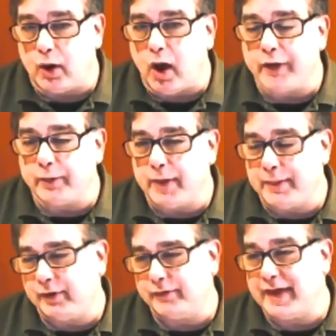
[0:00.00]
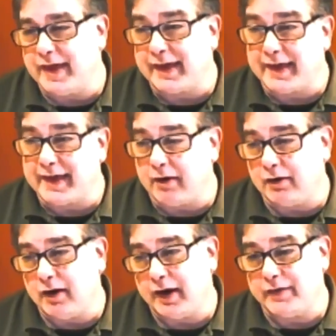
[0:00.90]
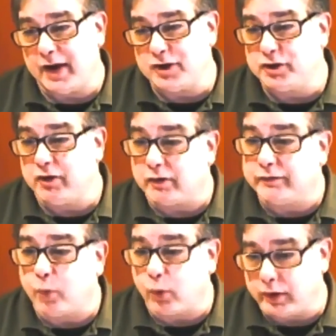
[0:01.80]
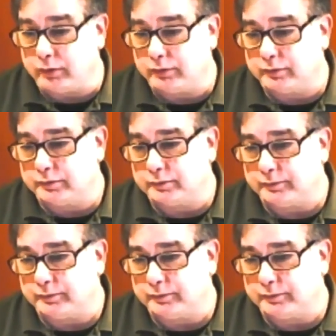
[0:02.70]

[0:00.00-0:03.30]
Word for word: where other people have taken care of a lot of that engineering for you.